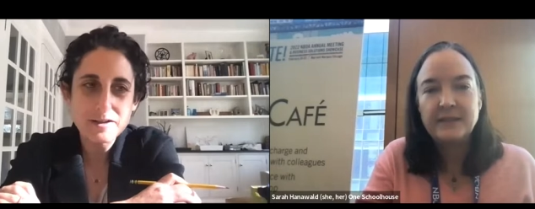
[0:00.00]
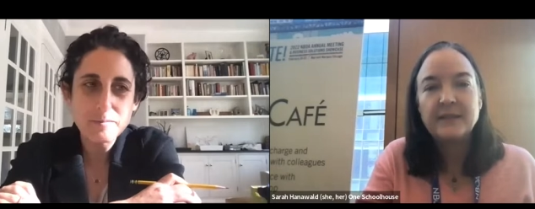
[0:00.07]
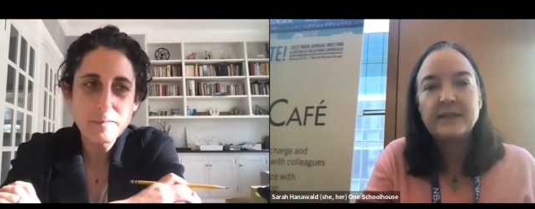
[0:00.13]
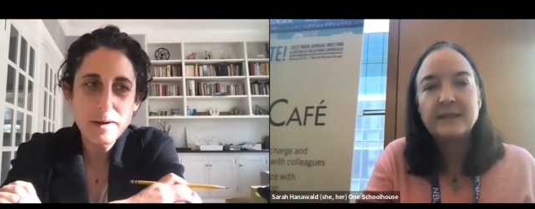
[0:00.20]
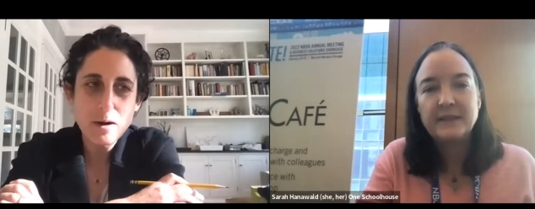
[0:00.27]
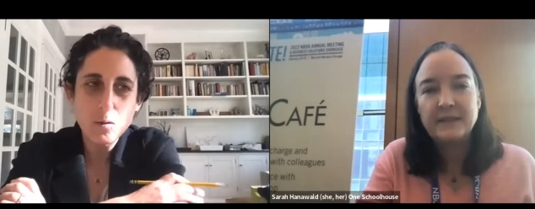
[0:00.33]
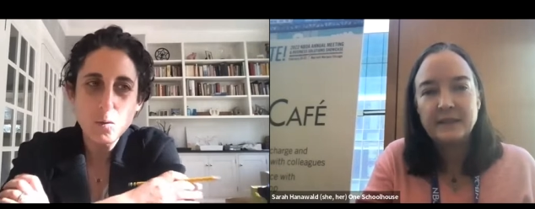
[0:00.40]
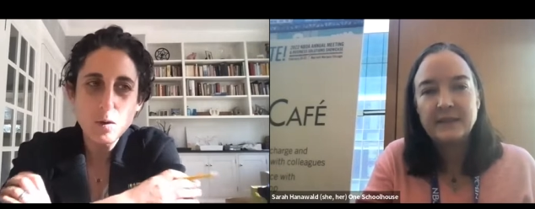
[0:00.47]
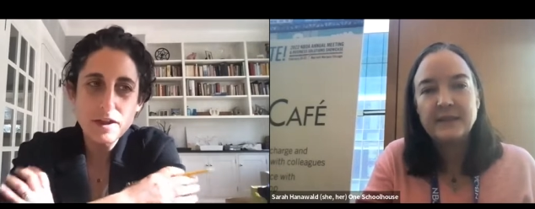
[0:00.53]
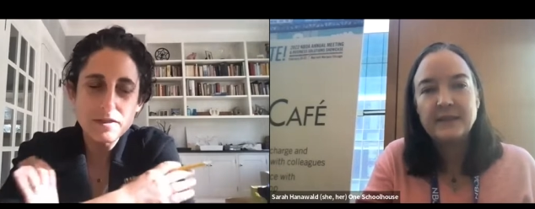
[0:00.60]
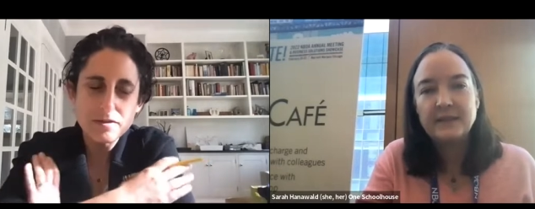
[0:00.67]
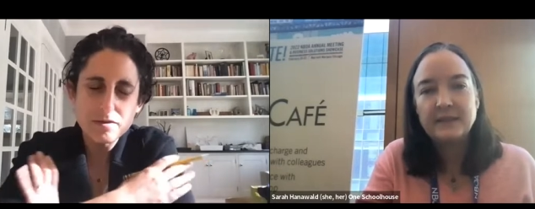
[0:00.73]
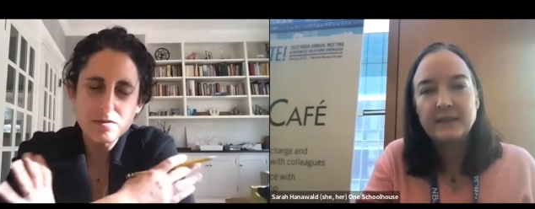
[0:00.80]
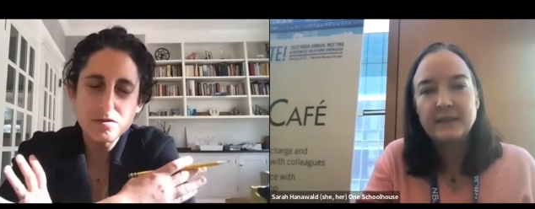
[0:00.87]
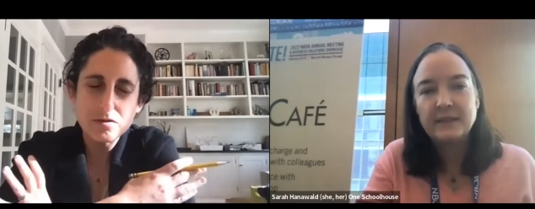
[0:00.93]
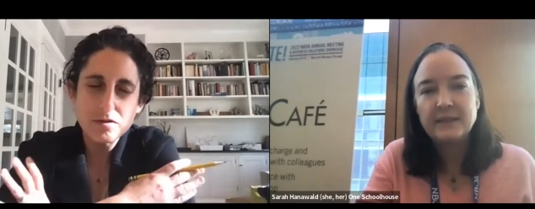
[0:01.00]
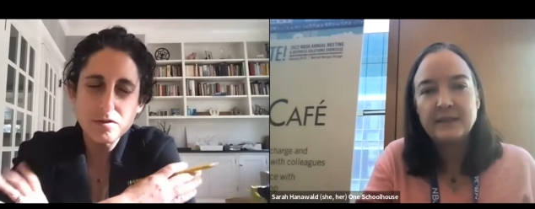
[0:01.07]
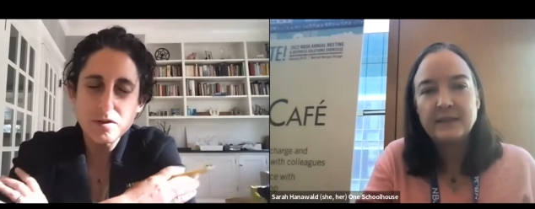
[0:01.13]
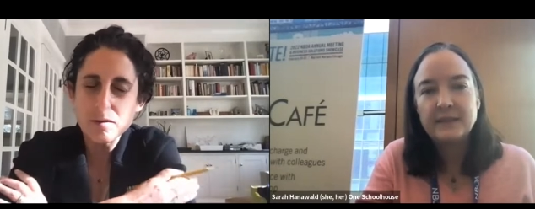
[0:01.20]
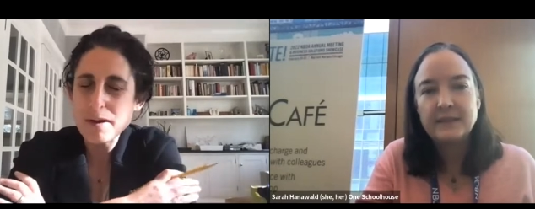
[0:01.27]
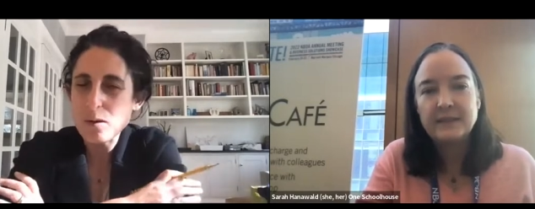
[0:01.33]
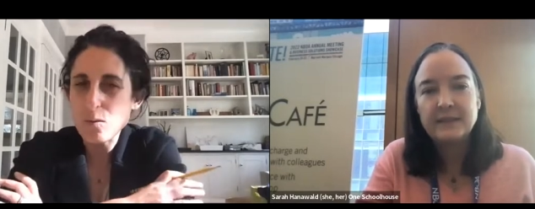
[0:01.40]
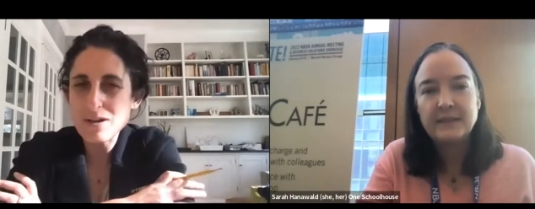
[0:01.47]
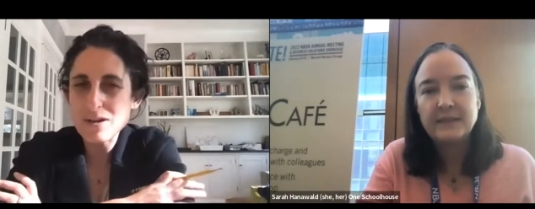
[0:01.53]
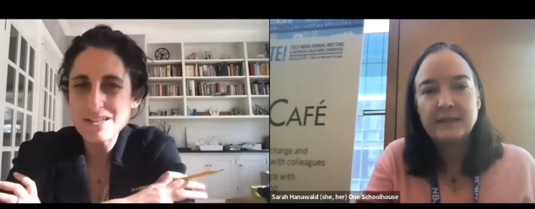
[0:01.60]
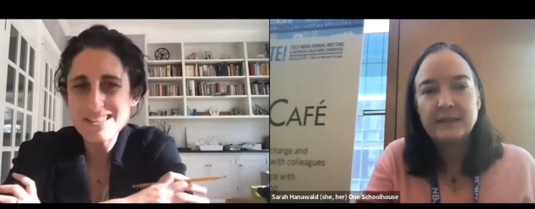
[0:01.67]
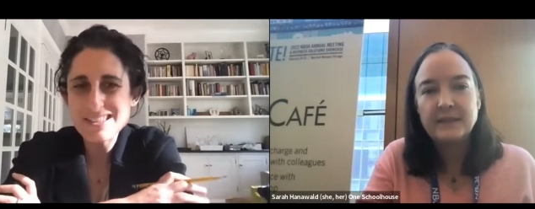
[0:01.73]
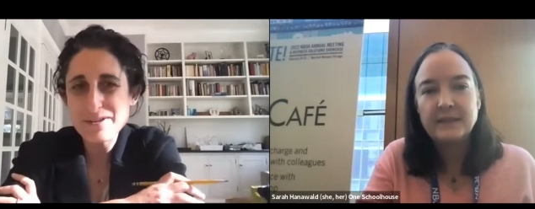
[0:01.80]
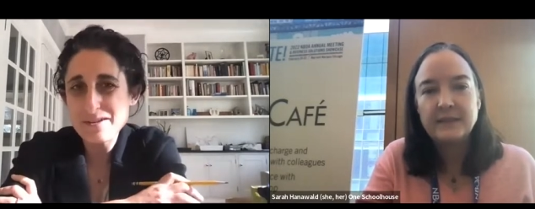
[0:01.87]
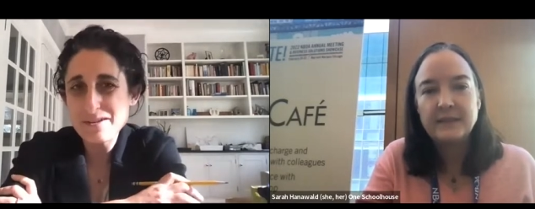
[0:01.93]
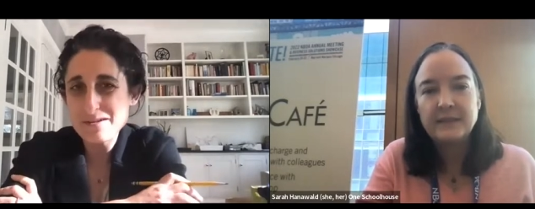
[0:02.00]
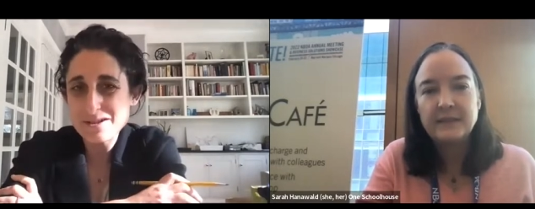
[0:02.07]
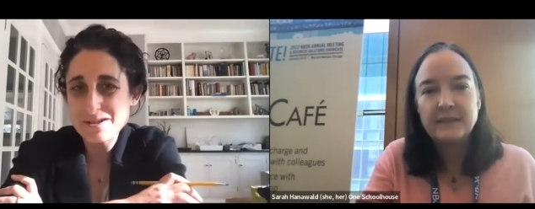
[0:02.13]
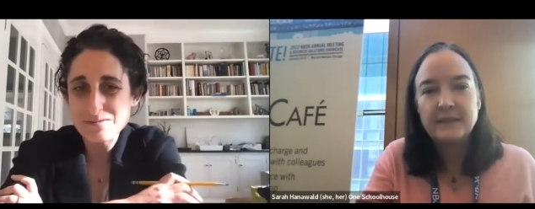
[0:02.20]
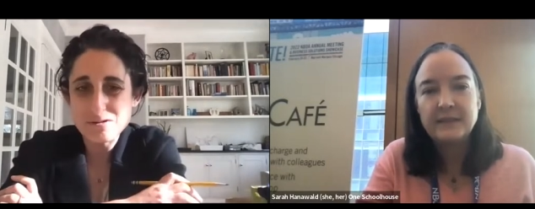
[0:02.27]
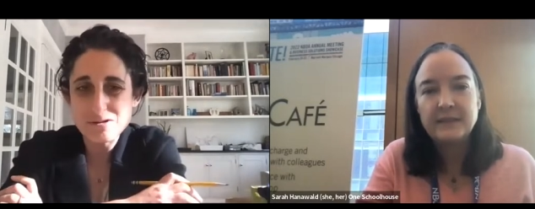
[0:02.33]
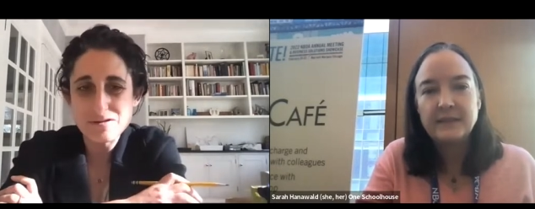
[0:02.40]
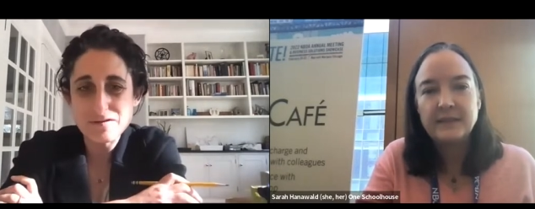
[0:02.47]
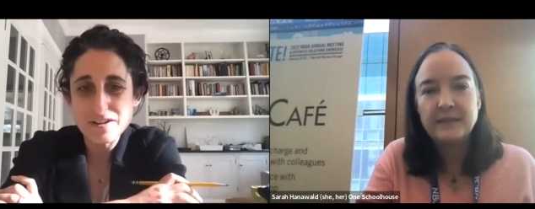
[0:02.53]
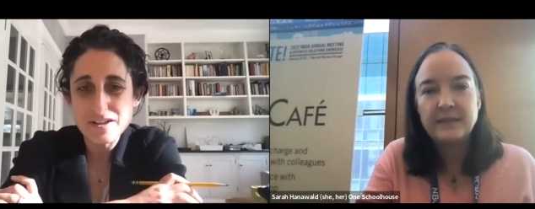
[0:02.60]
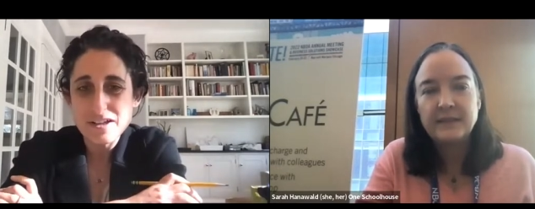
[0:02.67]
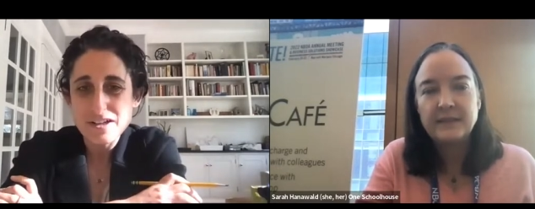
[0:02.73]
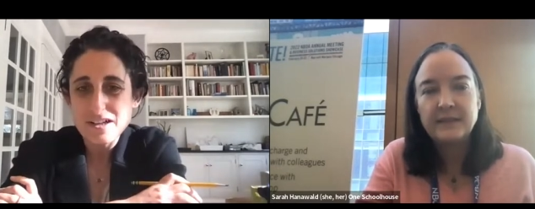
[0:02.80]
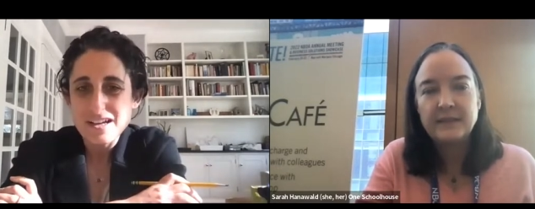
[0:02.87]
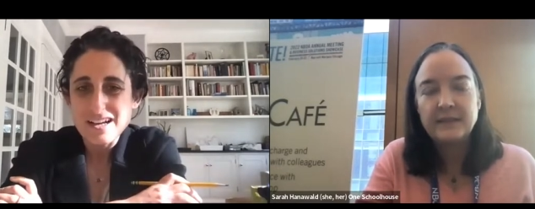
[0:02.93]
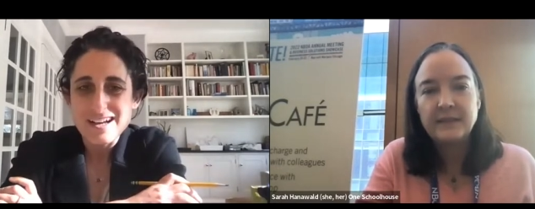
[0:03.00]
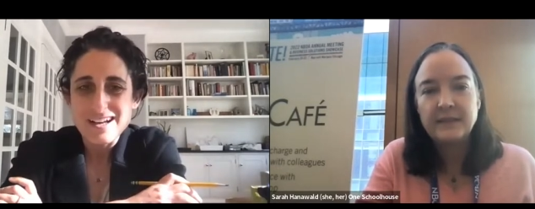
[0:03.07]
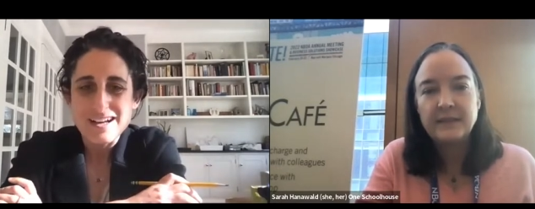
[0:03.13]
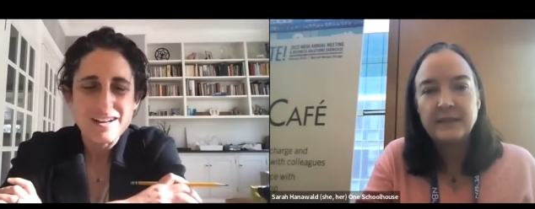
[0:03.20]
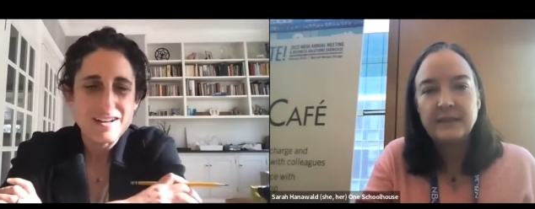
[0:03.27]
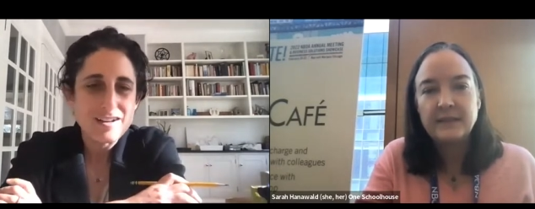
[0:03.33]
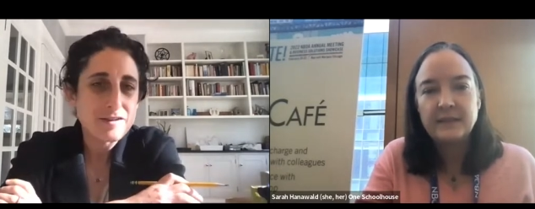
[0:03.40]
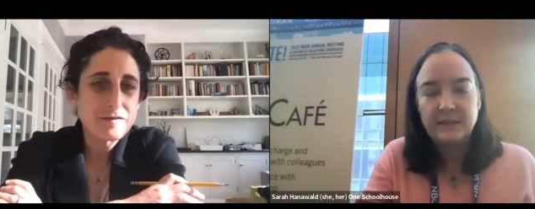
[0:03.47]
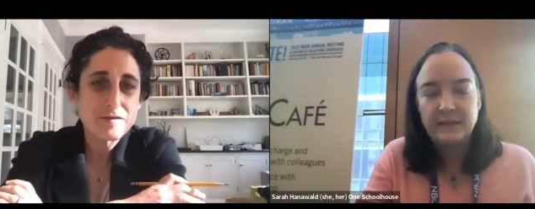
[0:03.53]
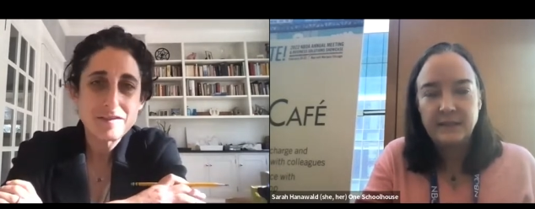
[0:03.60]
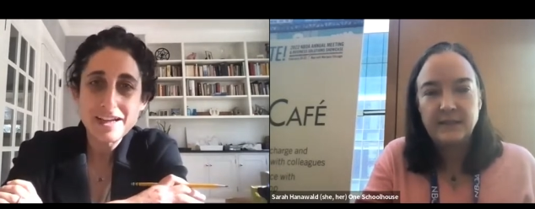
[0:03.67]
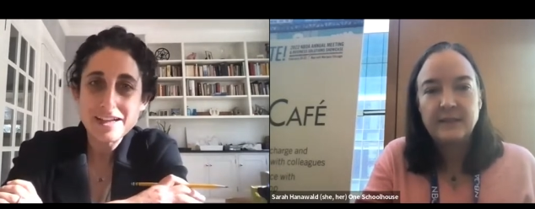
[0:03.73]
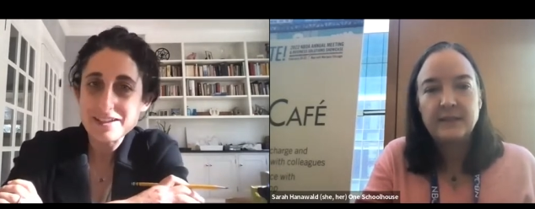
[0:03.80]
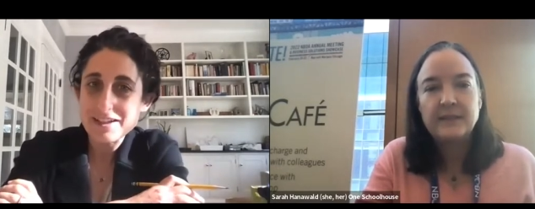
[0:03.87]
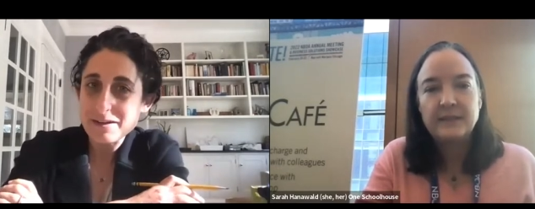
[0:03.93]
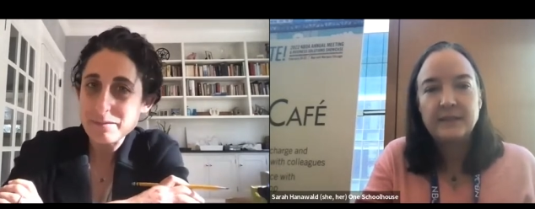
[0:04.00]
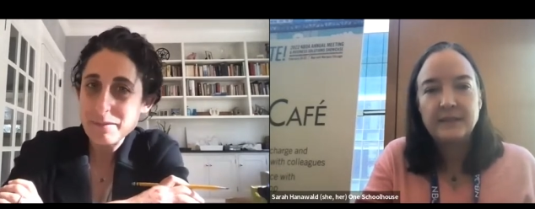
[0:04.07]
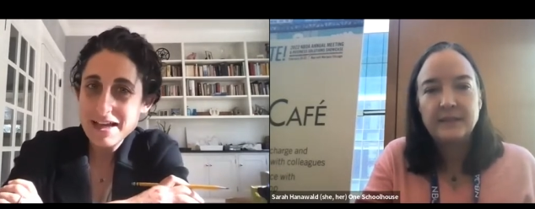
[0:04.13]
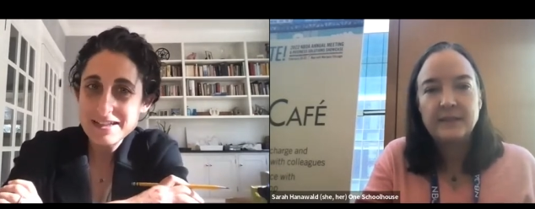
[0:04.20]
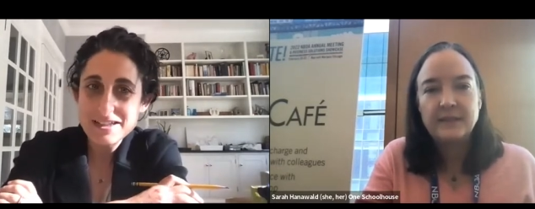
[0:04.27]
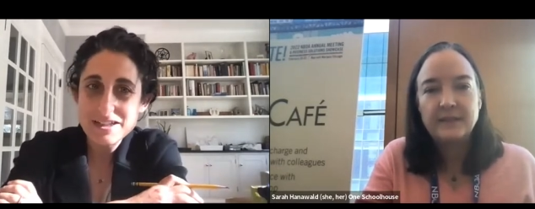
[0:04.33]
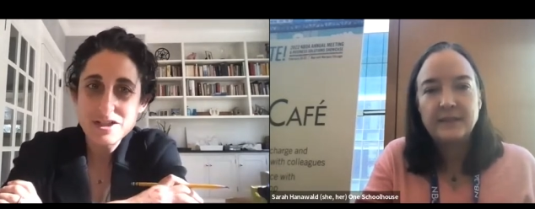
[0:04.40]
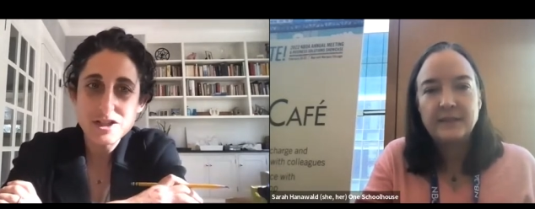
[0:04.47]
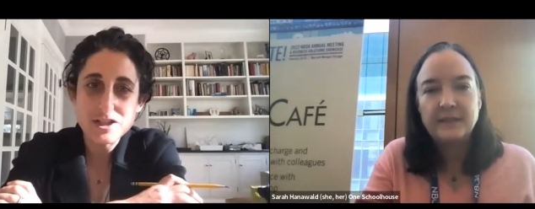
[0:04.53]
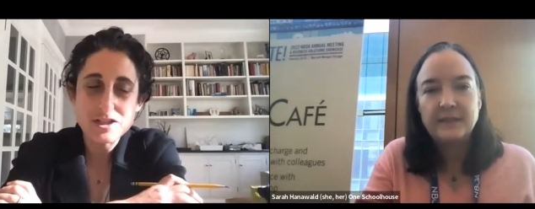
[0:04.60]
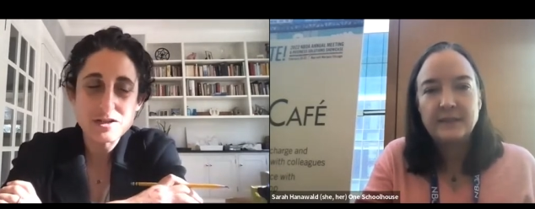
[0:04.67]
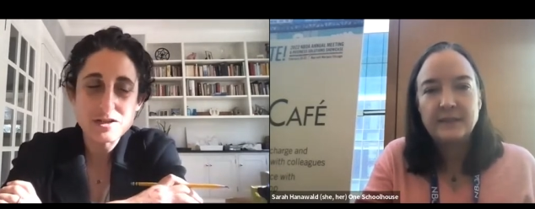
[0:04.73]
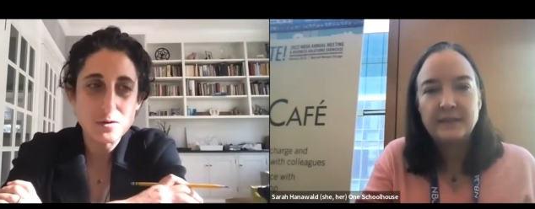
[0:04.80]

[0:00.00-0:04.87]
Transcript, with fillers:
Speaker 1: about what about what some of those sort of conflicting messages